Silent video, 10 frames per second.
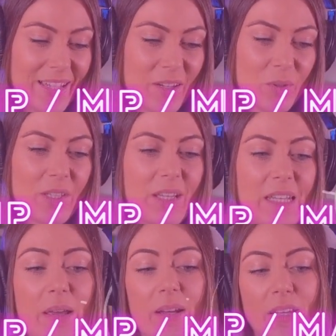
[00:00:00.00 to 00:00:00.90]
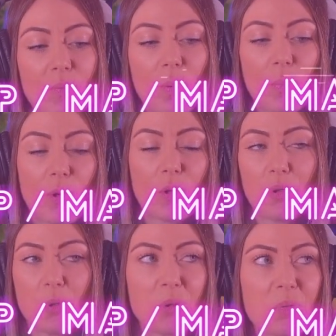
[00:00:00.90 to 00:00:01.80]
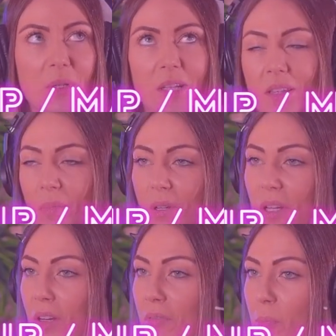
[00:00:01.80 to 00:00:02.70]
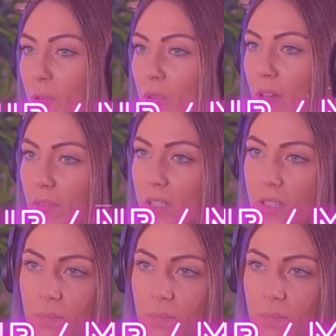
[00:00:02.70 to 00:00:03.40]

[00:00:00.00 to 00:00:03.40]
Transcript: Another thing that the book talks about is shared experiences.